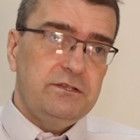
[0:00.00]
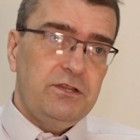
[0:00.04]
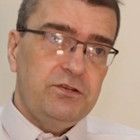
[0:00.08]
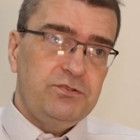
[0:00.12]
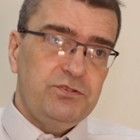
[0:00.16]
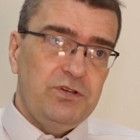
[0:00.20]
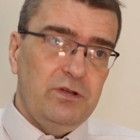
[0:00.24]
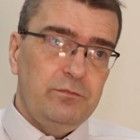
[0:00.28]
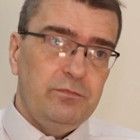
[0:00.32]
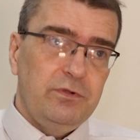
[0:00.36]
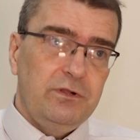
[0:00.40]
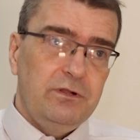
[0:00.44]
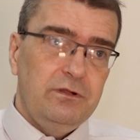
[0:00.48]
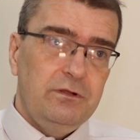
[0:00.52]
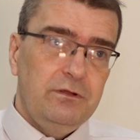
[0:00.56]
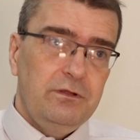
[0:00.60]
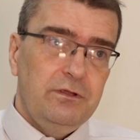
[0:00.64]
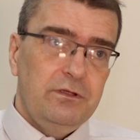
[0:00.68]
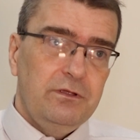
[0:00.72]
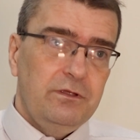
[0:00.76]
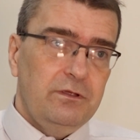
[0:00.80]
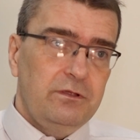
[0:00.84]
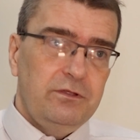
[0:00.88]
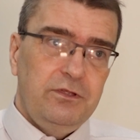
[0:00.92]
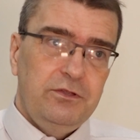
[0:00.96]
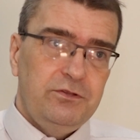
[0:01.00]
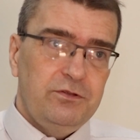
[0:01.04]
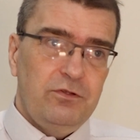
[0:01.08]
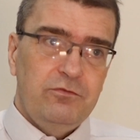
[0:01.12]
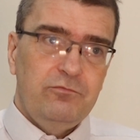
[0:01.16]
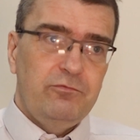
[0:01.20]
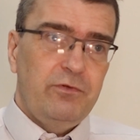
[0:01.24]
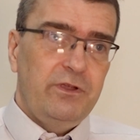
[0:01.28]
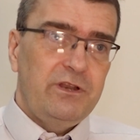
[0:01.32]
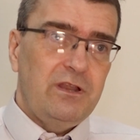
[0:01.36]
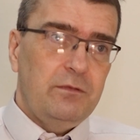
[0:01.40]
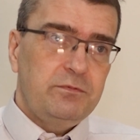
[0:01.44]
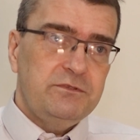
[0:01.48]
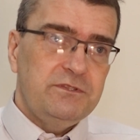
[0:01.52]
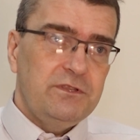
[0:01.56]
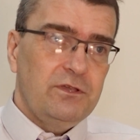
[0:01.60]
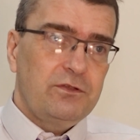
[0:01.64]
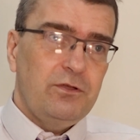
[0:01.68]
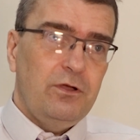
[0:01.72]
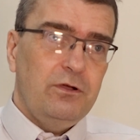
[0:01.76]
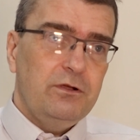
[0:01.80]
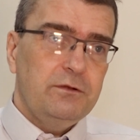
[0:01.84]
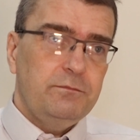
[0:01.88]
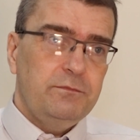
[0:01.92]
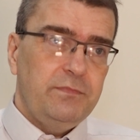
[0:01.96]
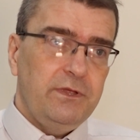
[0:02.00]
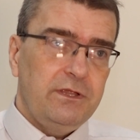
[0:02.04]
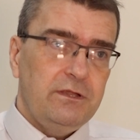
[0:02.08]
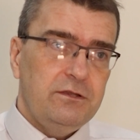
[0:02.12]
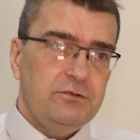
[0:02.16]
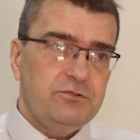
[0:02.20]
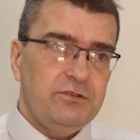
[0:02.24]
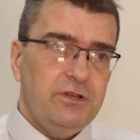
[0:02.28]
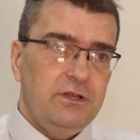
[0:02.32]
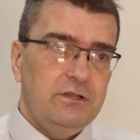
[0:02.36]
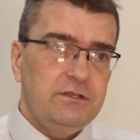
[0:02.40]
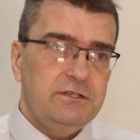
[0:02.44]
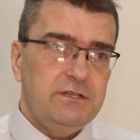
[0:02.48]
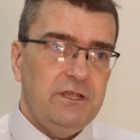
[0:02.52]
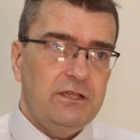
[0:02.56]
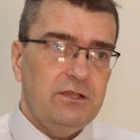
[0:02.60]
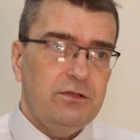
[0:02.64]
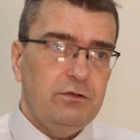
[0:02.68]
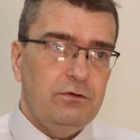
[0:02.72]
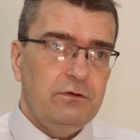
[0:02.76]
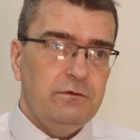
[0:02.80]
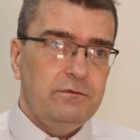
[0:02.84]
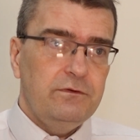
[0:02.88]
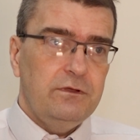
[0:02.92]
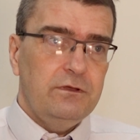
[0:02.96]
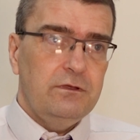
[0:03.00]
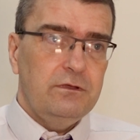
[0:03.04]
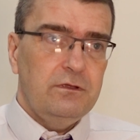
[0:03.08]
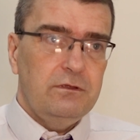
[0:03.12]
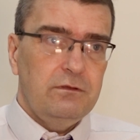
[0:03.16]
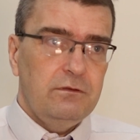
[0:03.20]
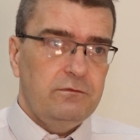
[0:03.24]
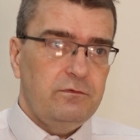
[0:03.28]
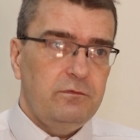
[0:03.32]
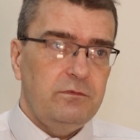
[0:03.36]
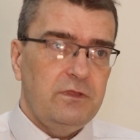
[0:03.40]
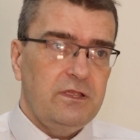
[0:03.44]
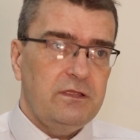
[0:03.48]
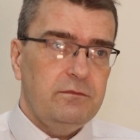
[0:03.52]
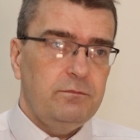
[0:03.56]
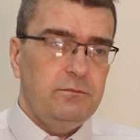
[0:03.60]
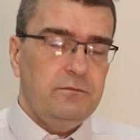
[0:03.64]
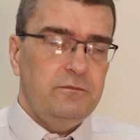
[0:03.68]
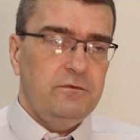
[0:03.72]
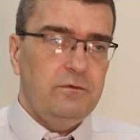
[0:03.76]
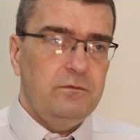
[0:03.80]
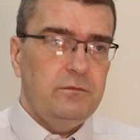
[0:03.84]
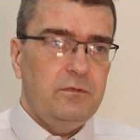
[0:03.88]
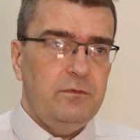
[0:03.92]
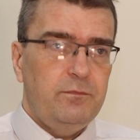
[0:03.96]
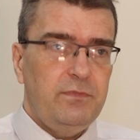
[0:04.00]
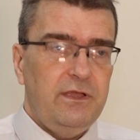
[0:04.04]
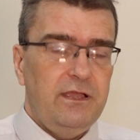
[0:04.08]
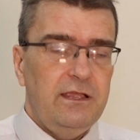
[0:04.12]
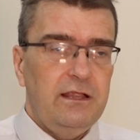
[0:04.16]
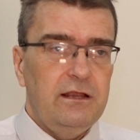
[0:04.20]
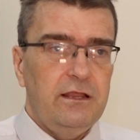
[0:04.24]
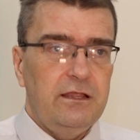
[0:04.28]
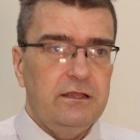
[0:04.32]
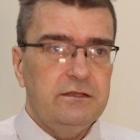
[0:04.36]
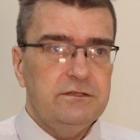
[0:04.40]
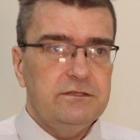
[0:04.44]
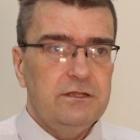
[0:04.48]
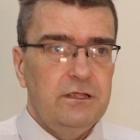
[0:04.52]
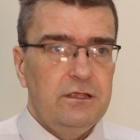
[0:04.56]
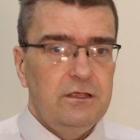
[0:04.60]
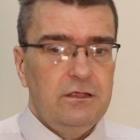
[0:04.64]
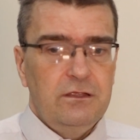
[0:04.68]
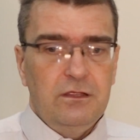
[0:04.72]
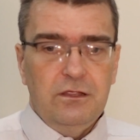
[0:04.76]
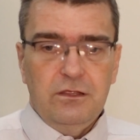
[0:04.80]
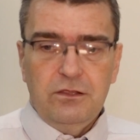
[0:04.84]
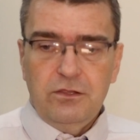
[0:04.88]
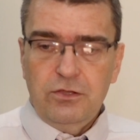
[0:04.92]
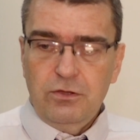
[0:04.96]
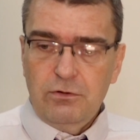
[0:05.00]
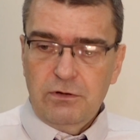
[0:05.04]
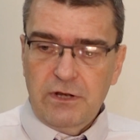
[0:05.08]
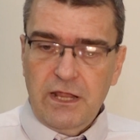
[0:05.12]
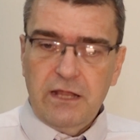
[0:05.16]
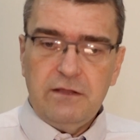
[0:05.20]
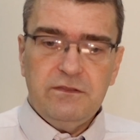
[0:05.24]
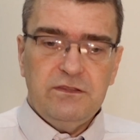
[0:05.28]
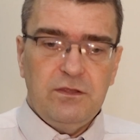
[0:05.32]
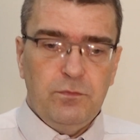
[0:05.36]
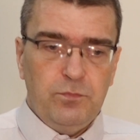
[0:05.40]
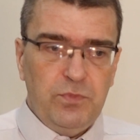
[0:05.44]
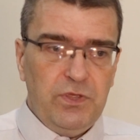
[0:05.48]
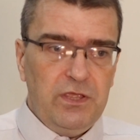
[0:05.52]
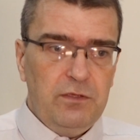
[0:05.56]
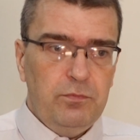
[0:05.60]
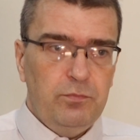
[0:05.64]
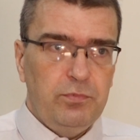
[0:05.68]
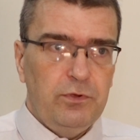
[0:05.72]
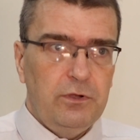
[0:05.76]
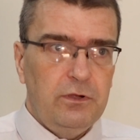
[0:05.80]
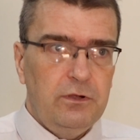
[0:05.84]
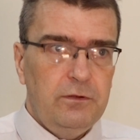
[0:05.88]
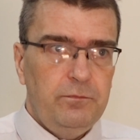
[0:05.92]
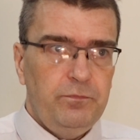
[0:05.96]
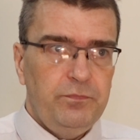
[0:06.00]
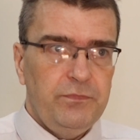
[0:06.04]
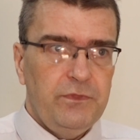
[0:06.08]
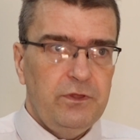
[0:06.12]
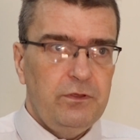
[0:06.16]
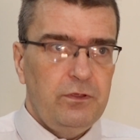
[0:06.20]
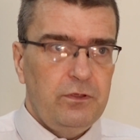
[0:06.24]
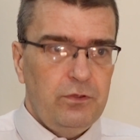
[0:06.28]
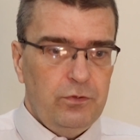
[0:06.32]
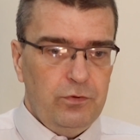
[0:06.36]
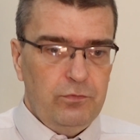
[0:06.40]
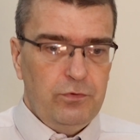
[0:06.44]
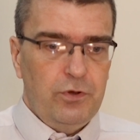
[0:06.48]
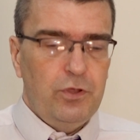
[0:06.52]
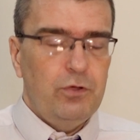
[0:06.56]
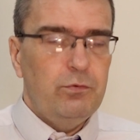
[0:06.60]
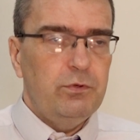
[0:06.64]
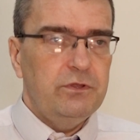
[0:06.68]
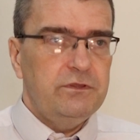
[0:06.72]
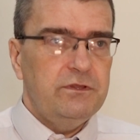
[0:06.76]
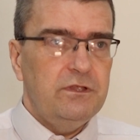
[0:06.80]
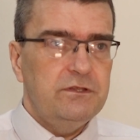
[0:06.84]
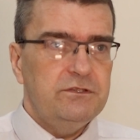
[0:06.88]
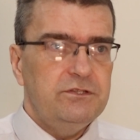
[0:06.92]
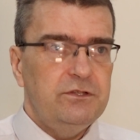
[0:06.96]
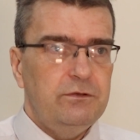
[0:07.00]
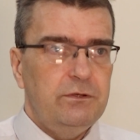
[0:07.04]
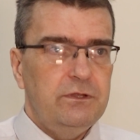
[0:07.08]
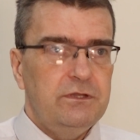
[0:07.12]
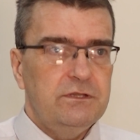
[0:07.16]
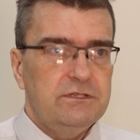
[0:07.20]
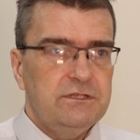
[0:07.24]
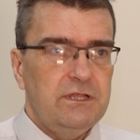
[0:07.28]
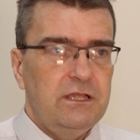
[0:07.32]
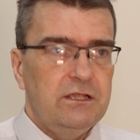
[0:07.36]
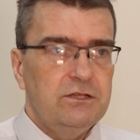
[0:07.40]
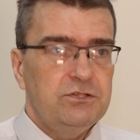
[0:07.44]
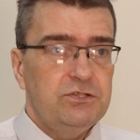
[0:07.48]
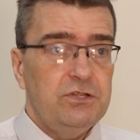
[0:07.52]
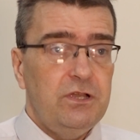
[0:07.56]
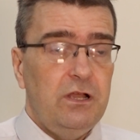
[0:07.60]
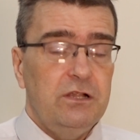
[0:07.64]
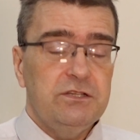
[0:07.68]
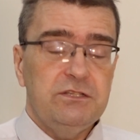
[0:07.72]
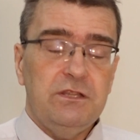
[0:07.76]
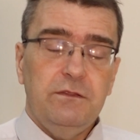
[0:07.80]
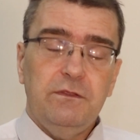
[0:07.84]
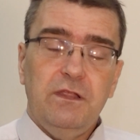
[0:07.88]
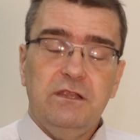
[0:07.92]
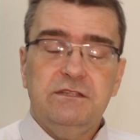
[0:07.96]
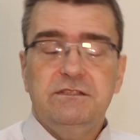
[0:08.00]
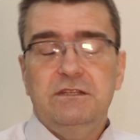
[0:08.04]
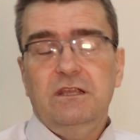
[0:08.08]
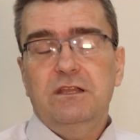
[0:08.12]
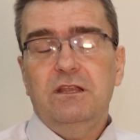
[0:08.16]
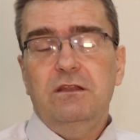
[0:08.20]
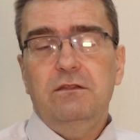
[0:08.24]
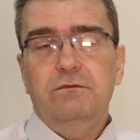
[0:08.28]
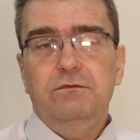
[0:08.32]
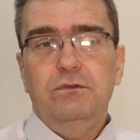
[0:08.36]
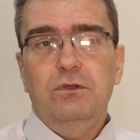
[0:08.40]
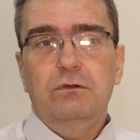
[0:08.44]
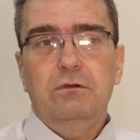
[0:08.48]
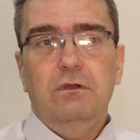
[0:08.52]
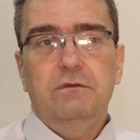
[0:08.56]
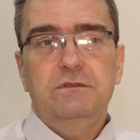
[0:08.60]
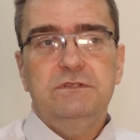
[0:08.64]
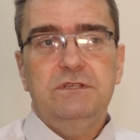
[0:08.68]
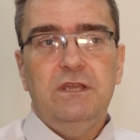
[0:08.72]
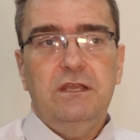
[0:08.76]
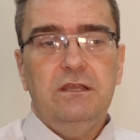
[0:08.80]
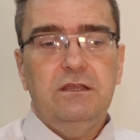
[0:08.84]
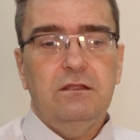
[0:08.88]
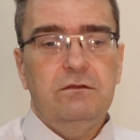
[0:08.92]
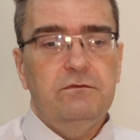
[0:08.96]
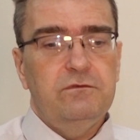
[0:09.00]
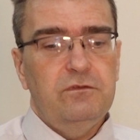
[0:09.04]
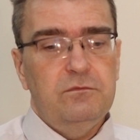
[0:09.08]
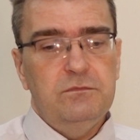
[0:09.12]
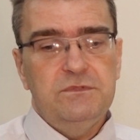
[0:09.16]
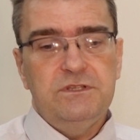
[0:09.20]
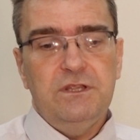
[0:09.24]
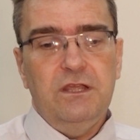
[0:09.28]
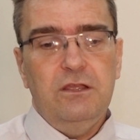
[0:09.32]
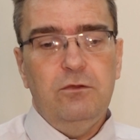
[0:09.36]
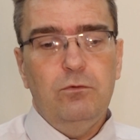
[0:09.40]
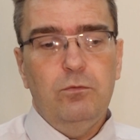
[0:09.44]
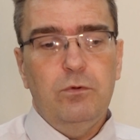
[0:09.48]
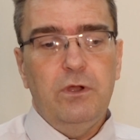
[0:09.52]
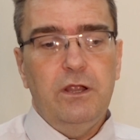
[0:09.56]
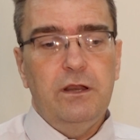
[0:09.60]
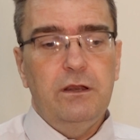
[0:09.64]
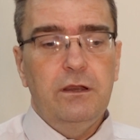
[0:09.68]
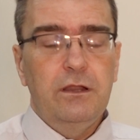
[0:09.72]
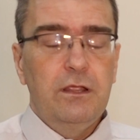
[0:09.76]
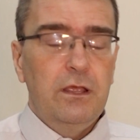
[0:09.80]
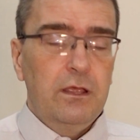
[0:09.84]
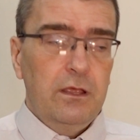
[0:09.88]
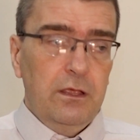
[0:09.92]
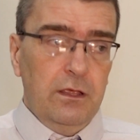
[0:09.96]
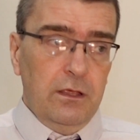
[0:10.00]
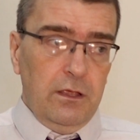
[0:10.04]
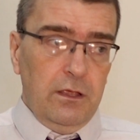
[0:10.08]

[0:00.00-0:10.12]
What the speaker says: into trouble, you don't run up to the cockpit and try and take over from the pilot. You let the people who know what they're doing take charge, and that's the kind of view I've taken from day one.